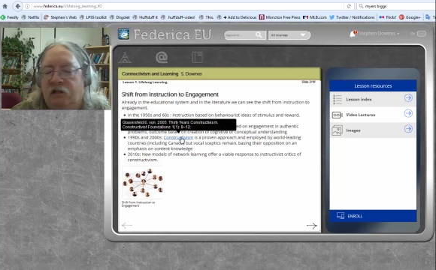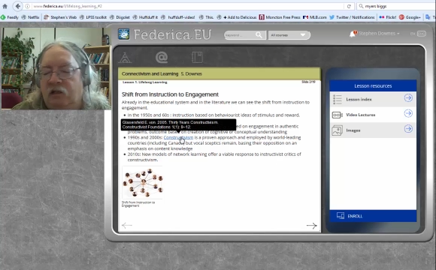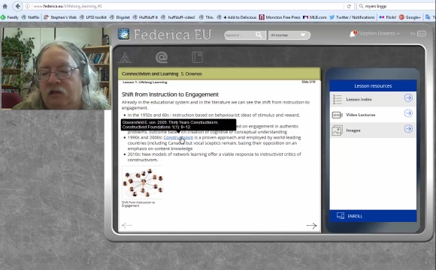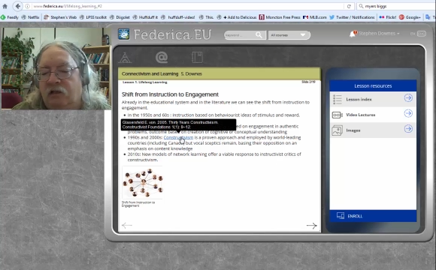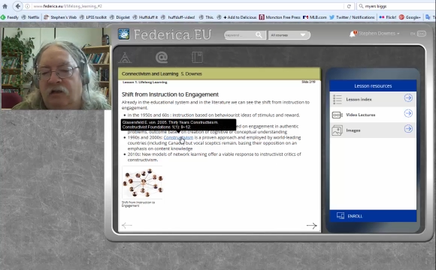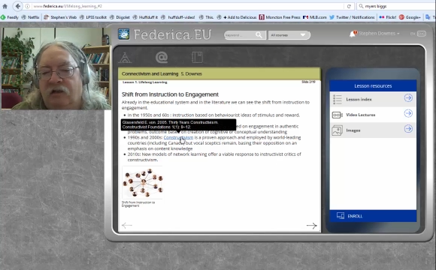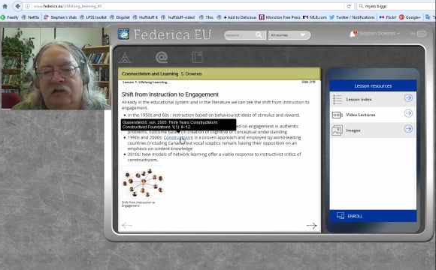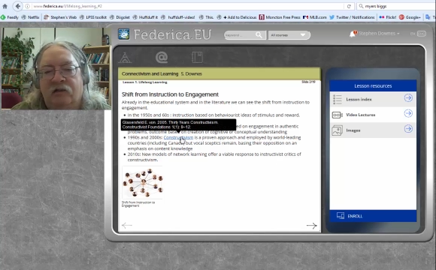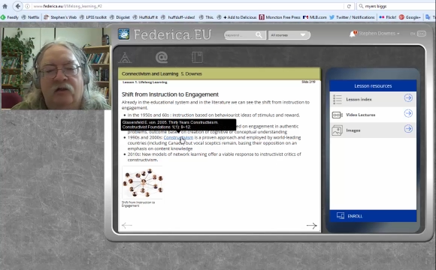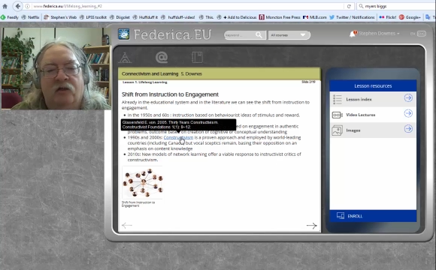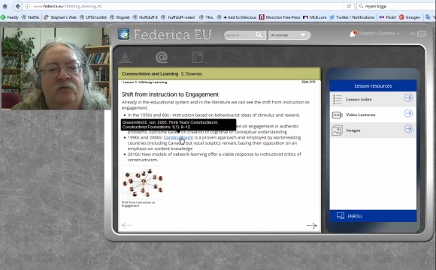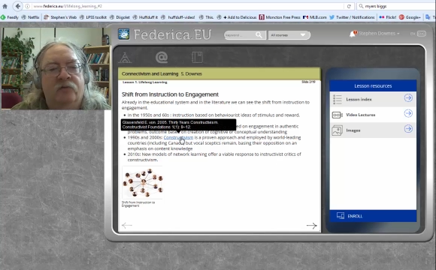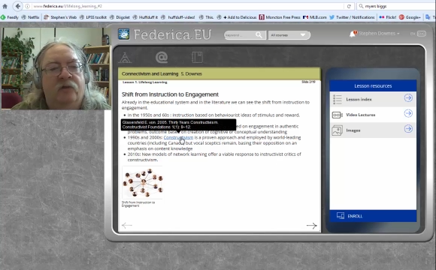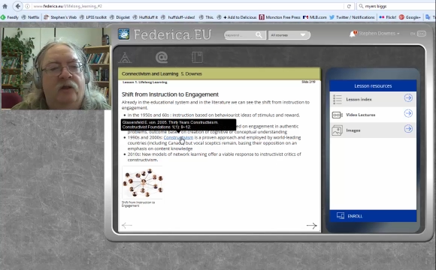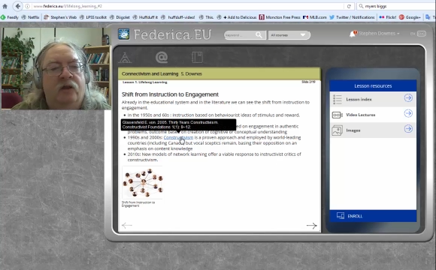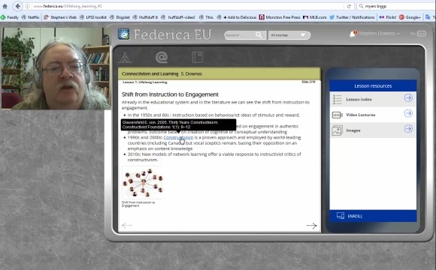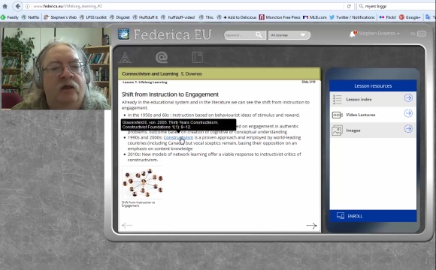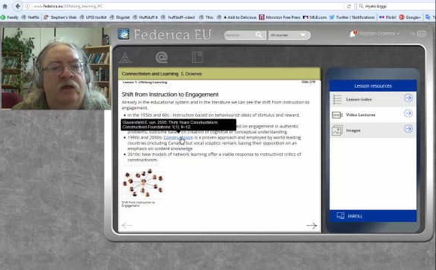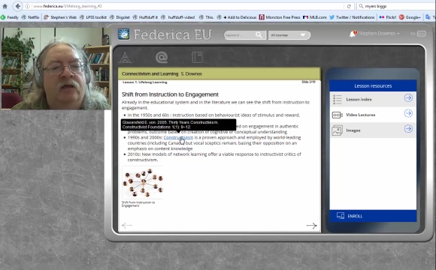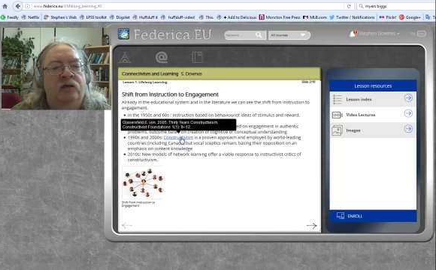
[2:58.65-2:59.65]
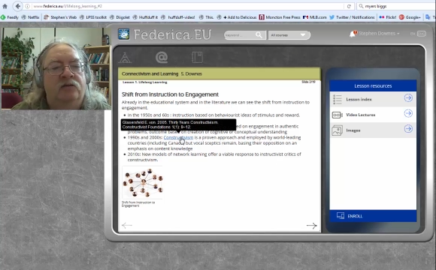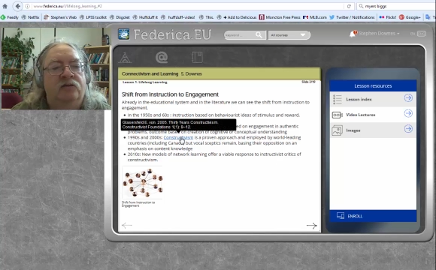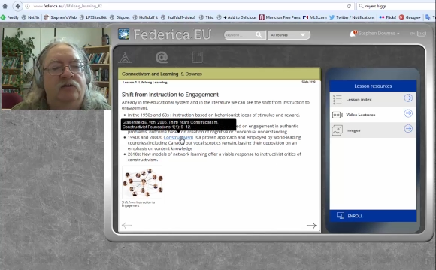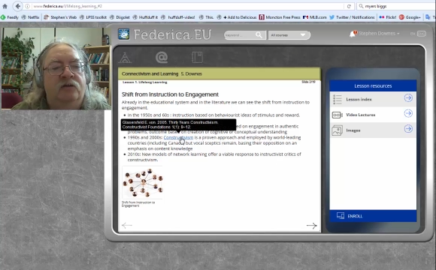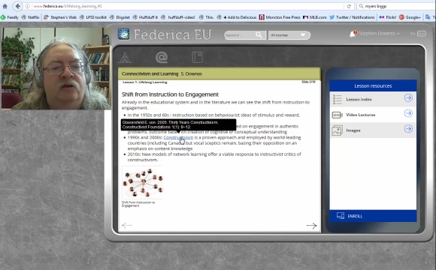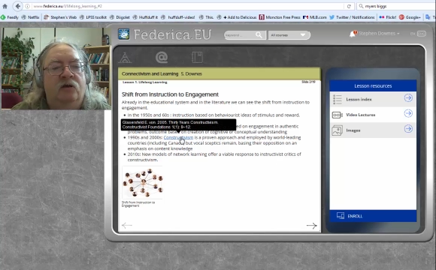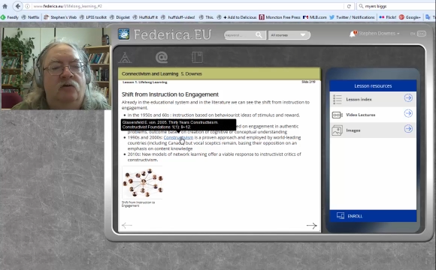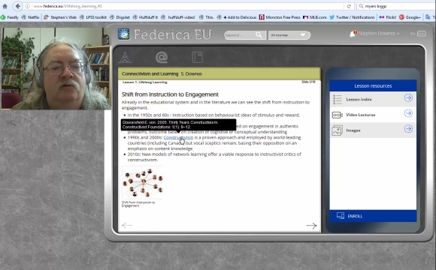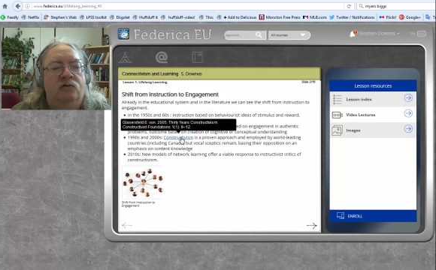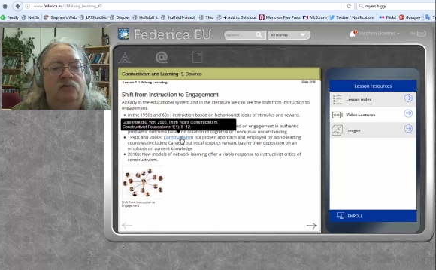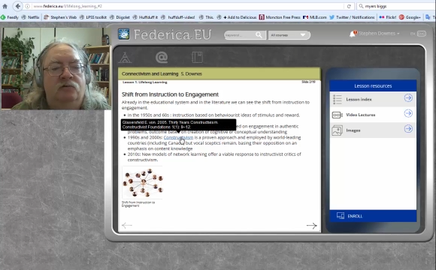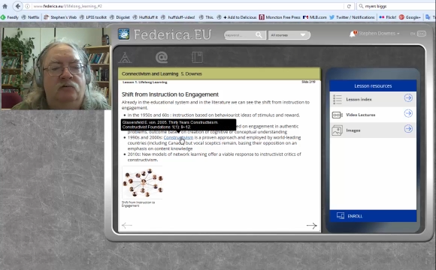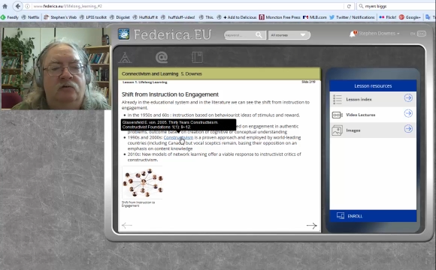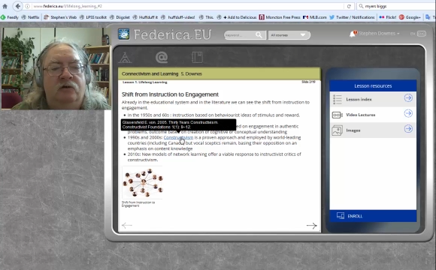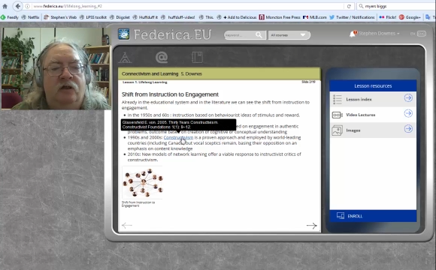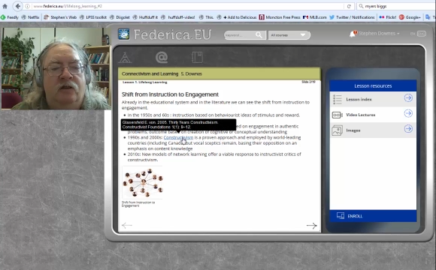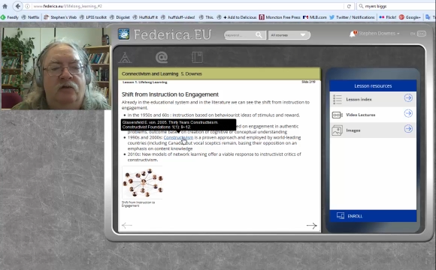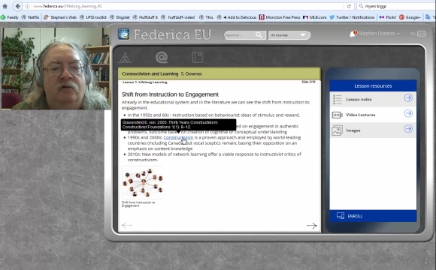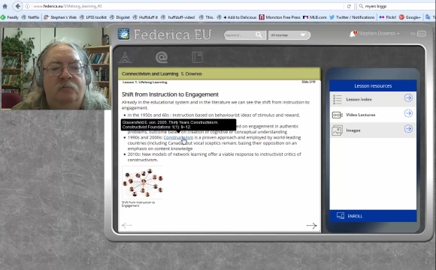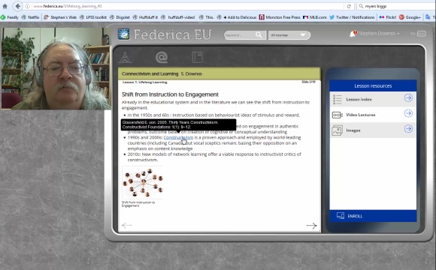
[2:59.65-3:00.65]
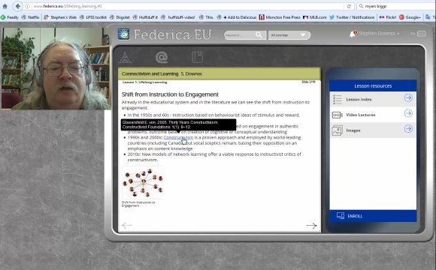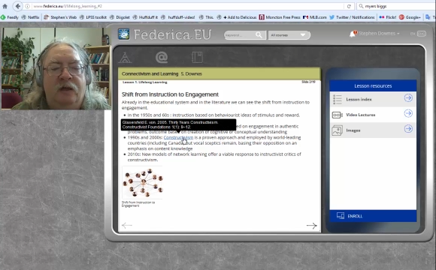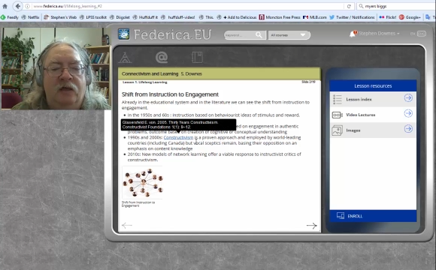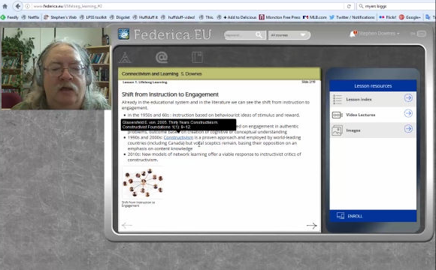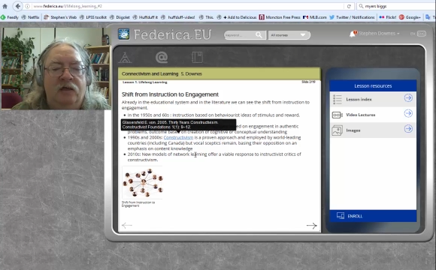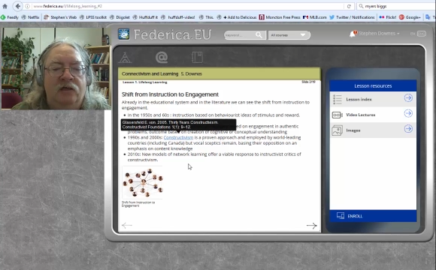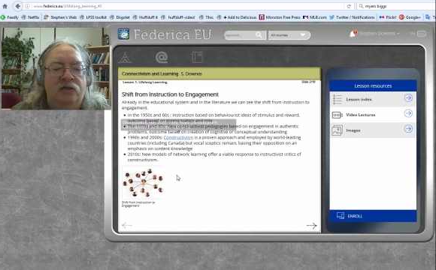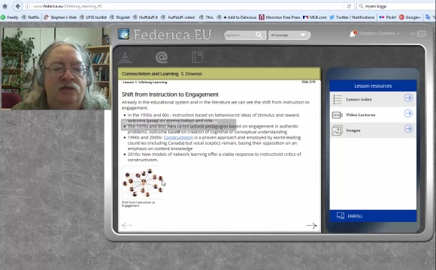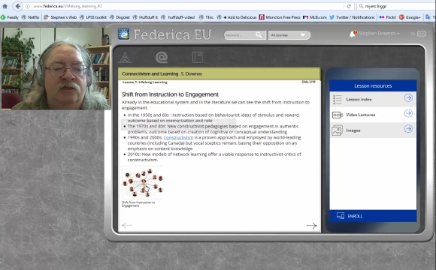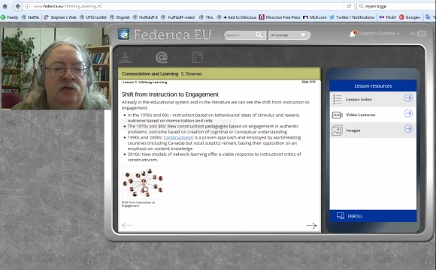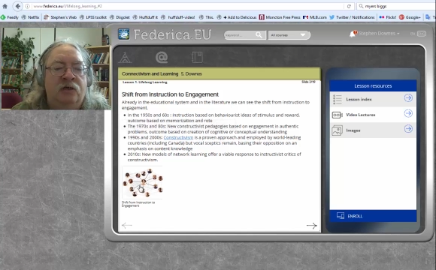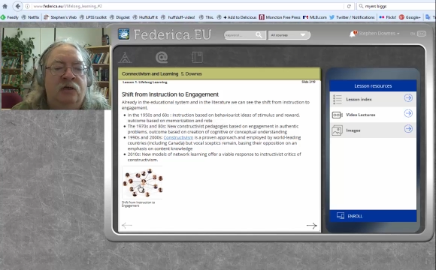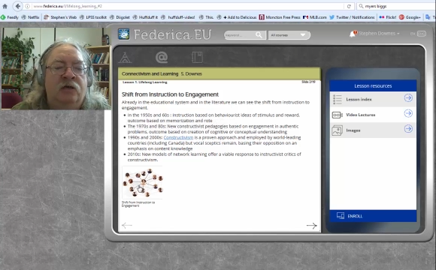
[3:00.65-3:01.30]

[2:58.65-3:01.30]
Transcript: can click on the link to go to another page.